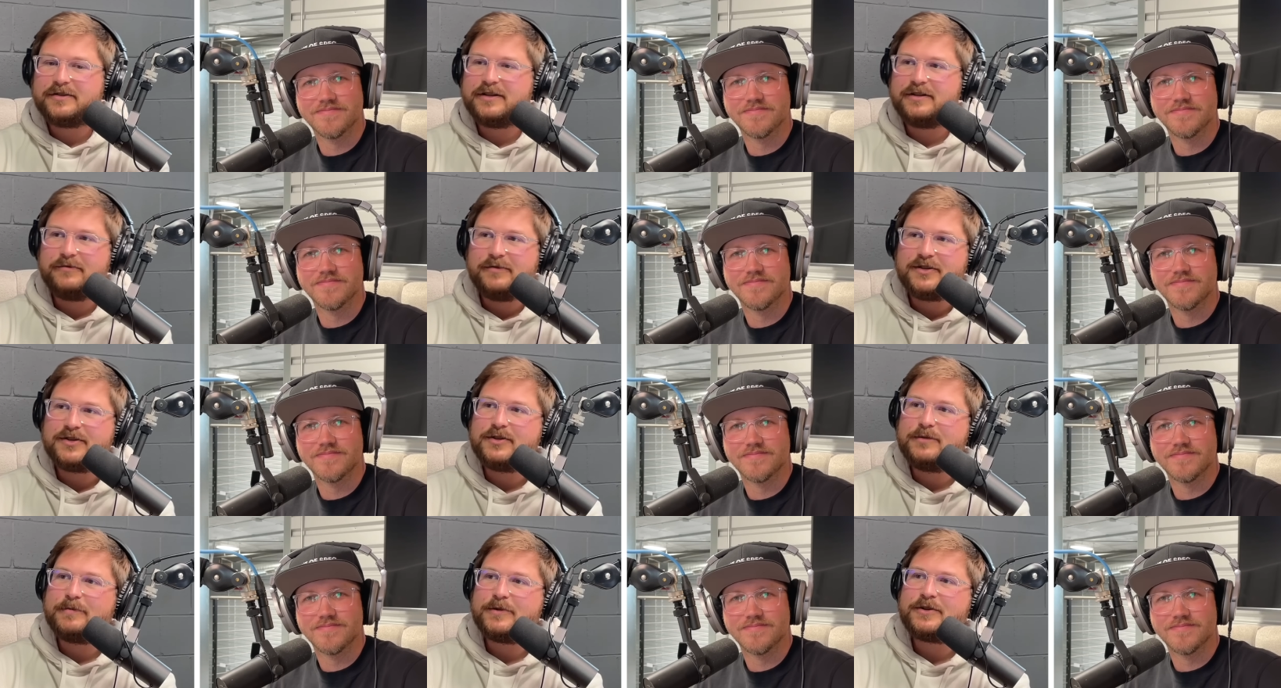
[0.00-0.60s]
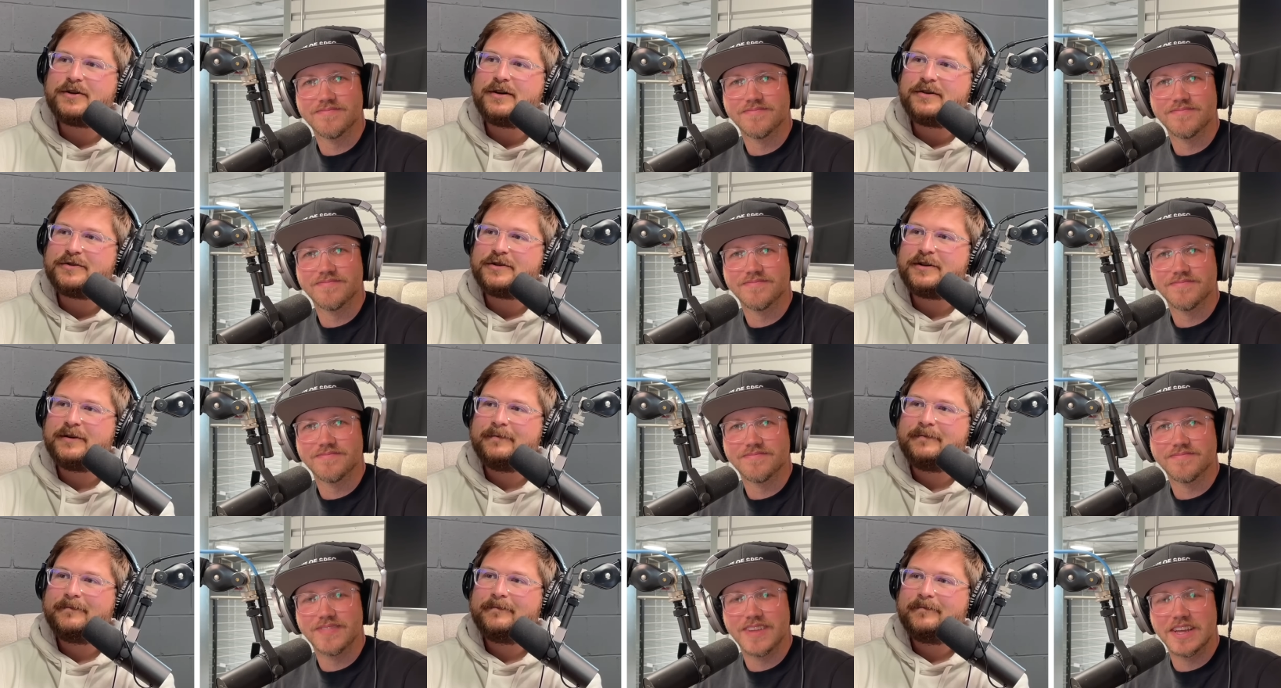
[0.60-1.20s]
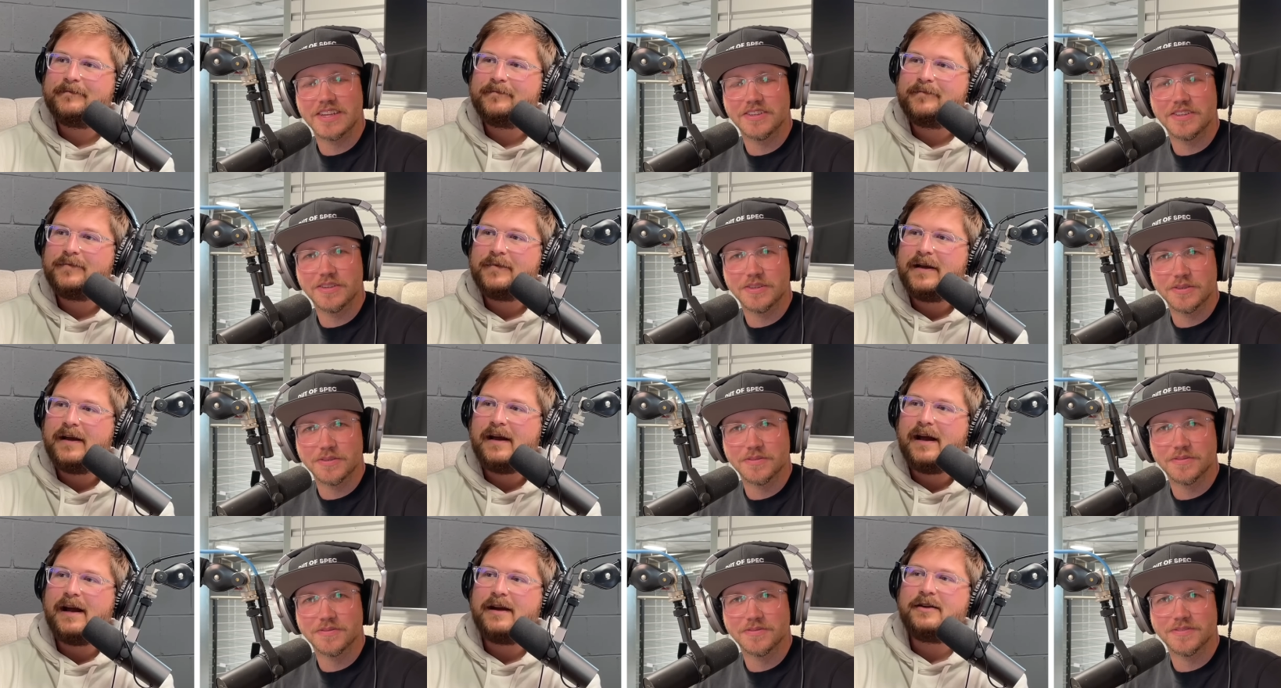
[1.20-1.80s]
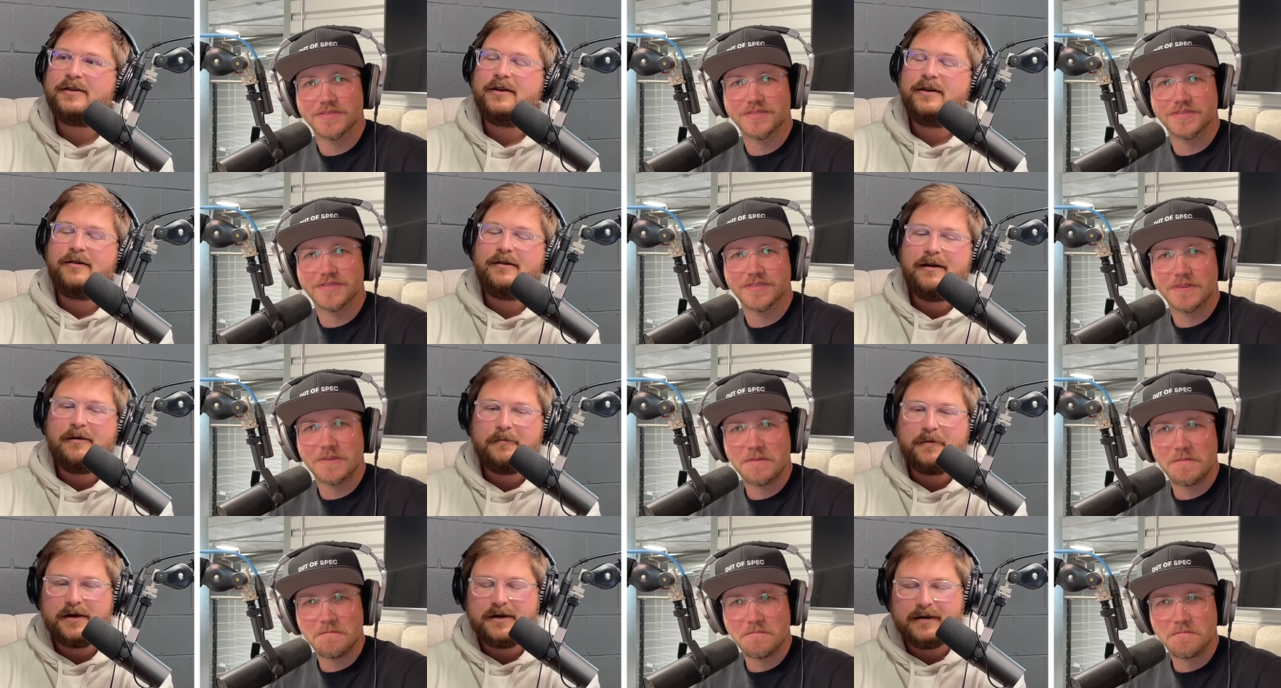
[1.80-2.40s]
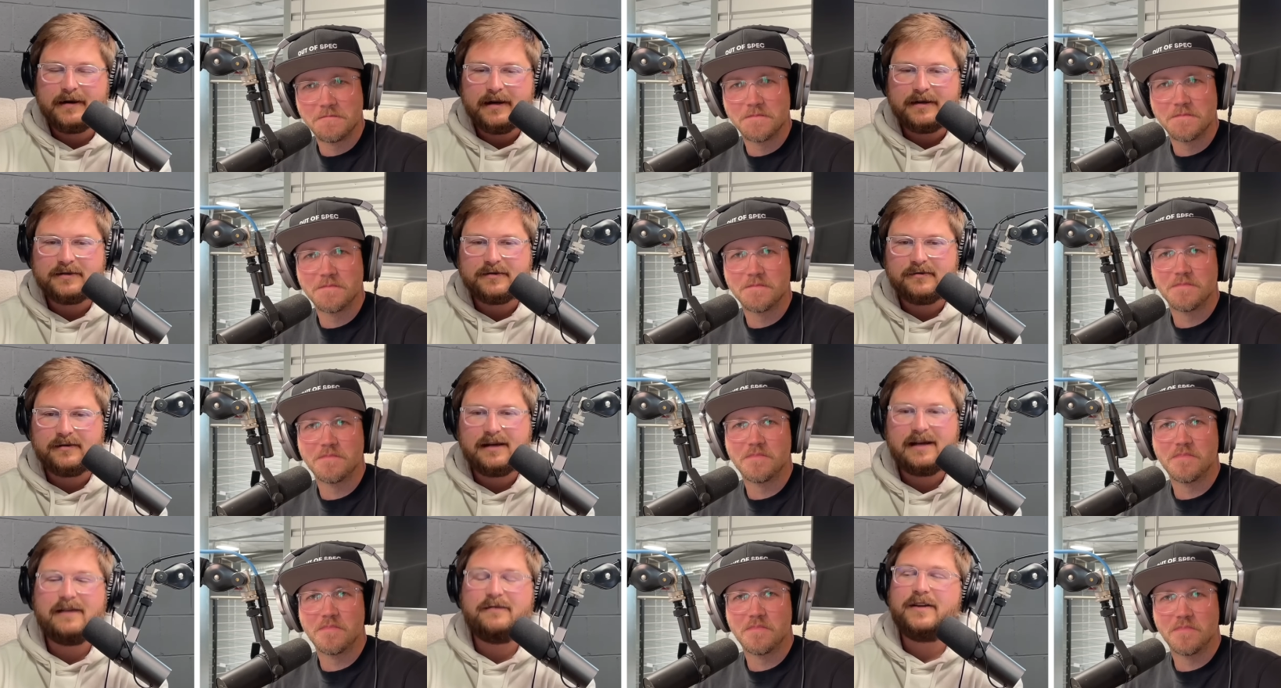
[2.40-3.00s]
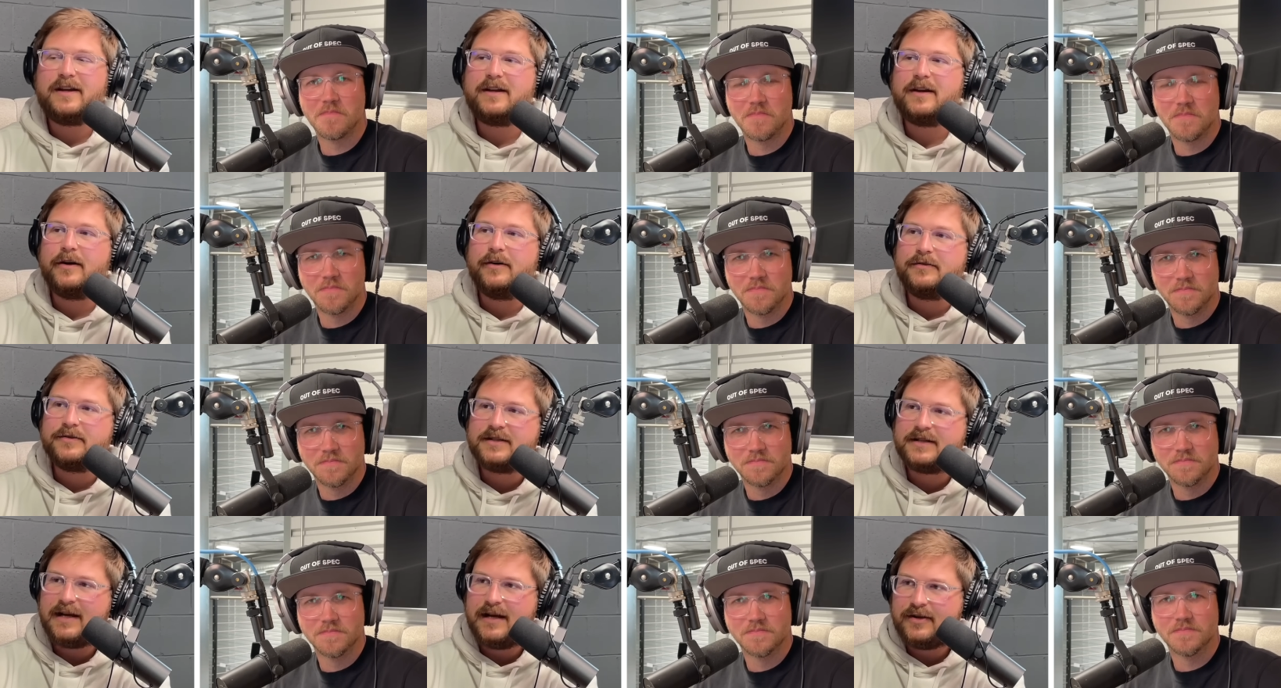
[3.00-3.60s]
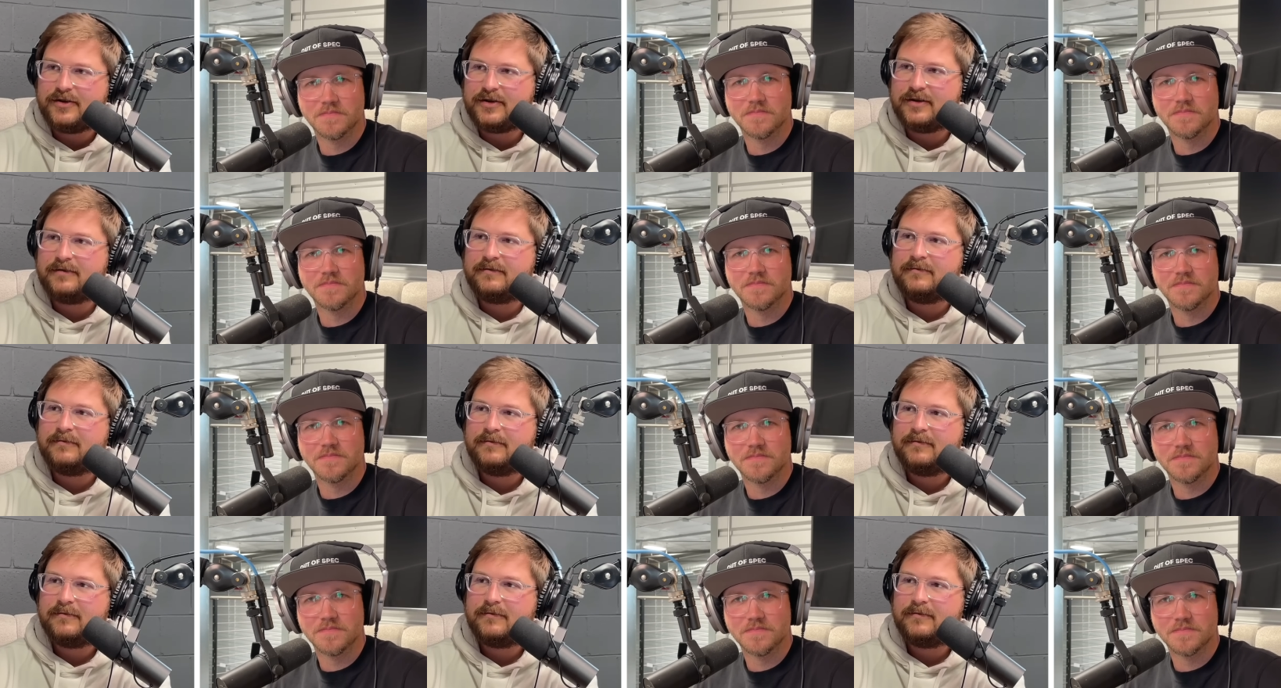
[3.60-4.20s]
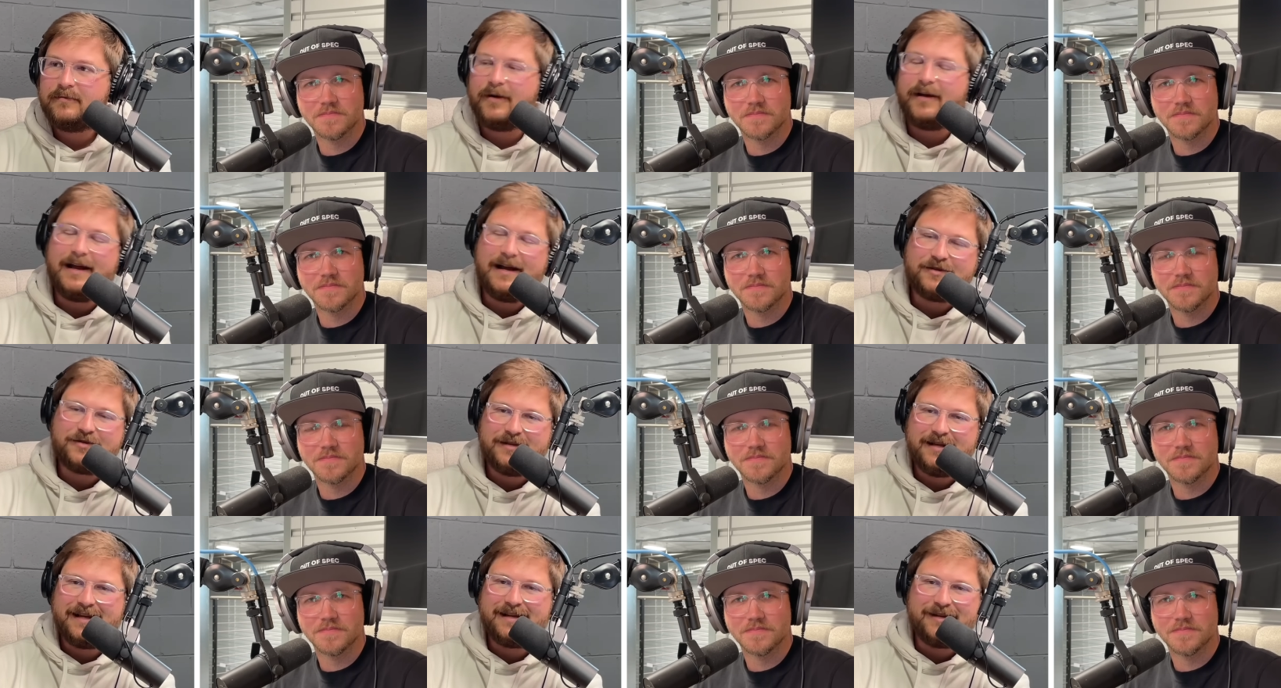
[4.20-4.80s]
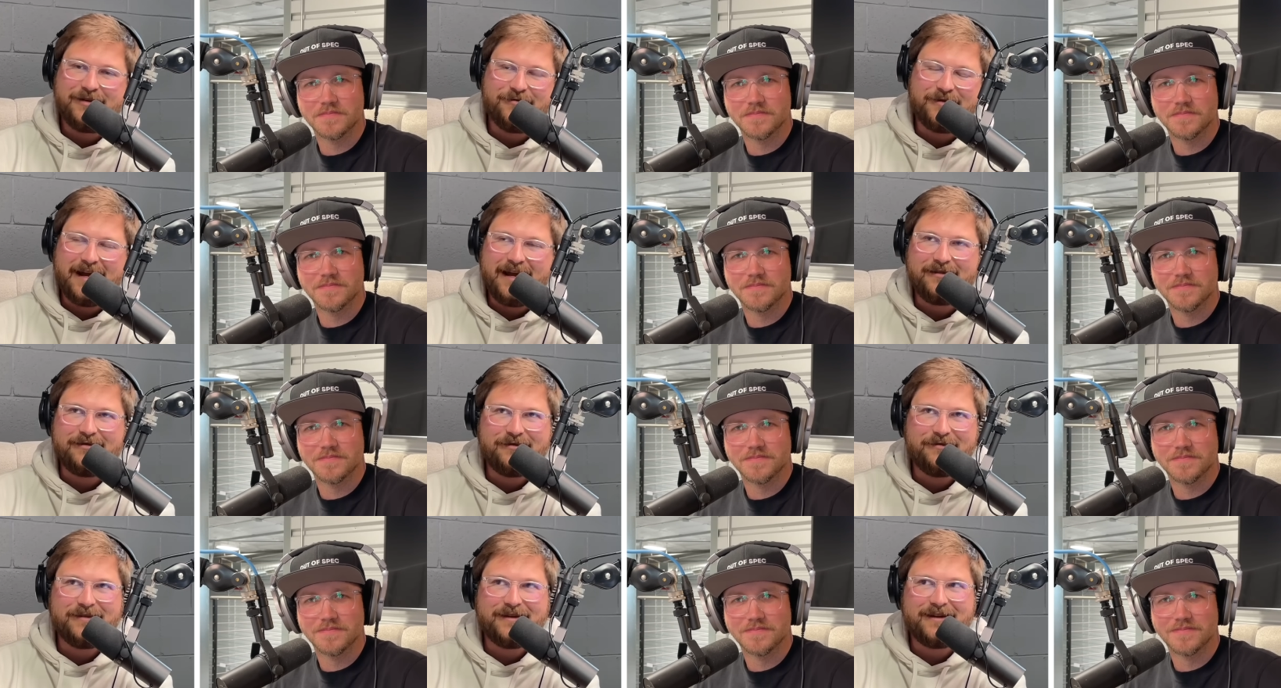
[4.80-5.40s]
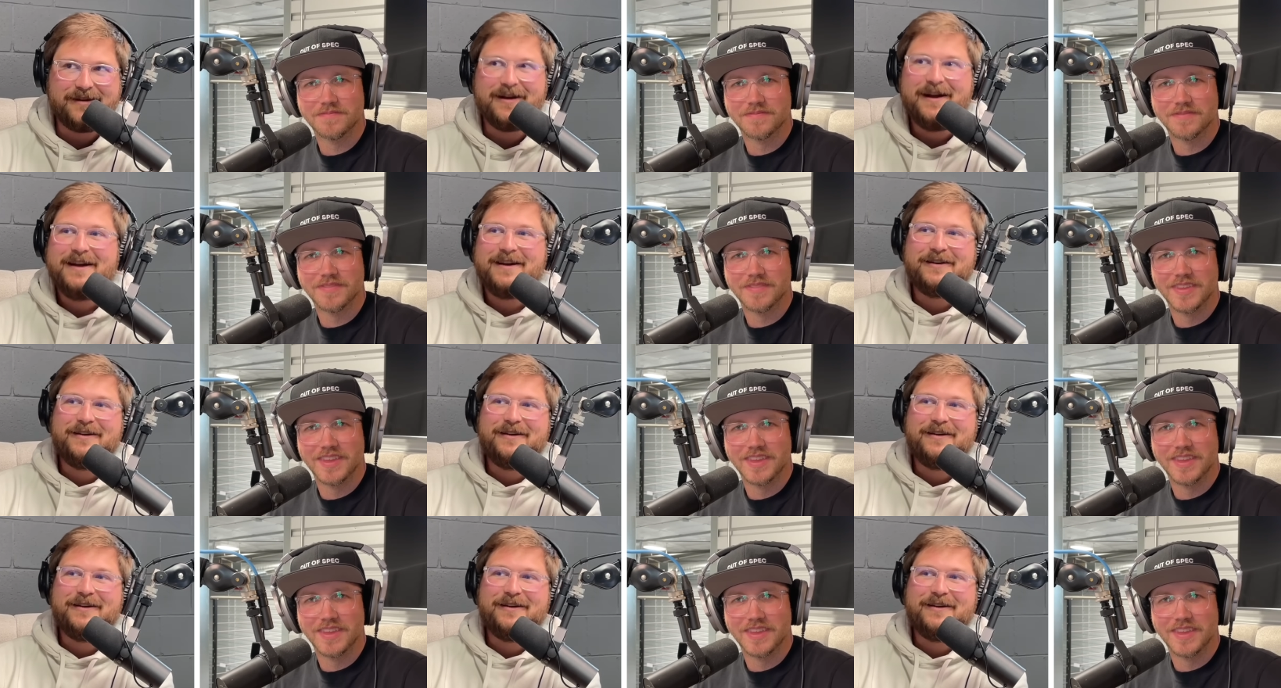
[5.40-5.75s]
Speaker 1: into a supercharger? I do. And you know how when you get to an EVgo station, well, actually, that you can do it there.